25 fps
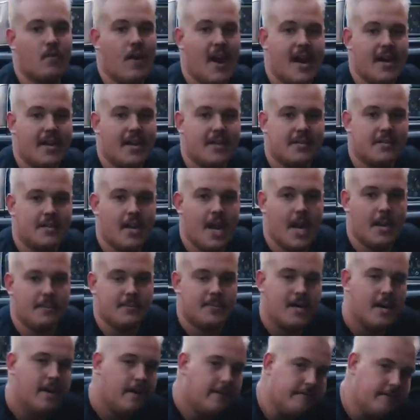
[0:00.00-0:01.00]
radius arms,
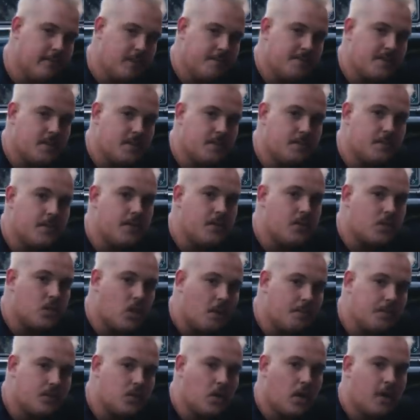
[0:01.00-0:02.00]
flips them to the
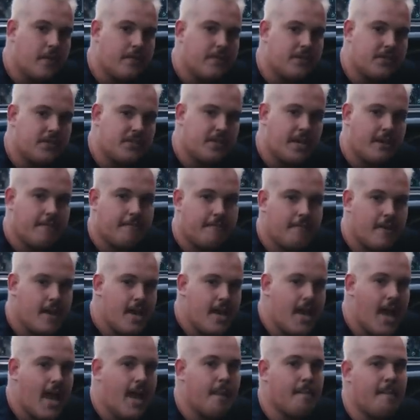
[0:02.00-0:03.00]
top side of the diff,
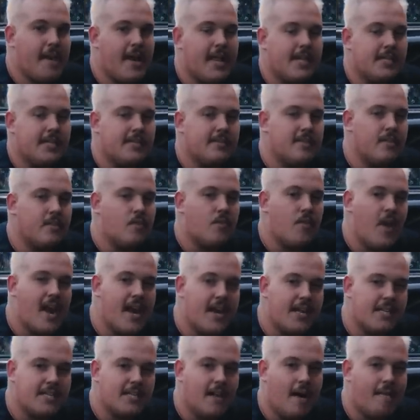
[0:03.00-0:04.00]
and means that the
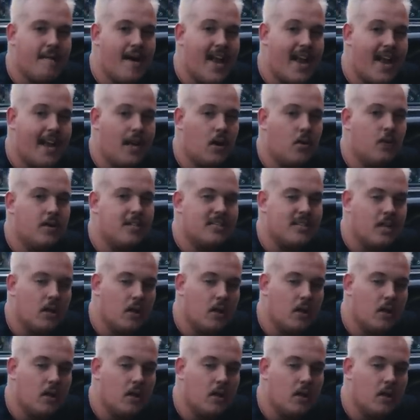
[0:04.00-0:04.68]
radius arm angle is a